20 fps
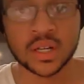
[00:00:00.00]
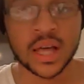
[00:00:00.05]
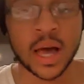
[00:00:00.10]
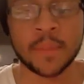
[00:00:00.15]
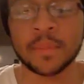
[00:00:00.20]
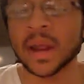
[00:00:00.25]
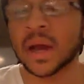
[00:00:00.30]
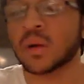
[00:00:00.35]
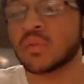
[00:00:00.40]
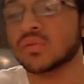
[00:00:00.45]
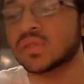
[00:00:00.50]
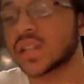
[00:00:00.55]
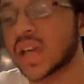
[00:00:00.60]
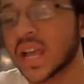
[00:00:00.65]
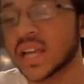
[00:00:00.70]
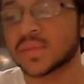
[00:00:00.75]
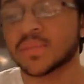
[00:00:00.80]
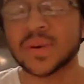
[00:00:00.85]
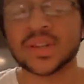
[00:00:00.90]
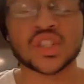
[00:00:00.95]
I'm not gonna
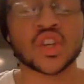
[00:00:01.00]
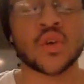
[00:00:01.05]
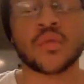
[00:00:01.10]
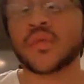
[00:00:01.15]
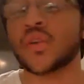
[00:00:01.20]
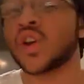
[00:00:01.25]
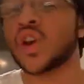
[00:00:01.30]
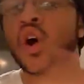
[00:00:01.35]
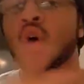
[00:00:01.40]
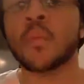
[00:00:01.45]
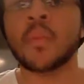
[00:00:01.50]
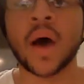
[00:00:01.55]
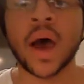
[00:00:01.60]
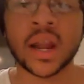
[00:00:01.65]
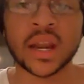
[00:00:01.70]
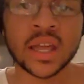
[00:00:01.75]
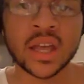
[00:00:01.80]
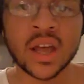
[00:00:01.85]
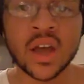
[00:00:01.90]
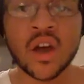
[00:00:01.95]
change myself for nobody.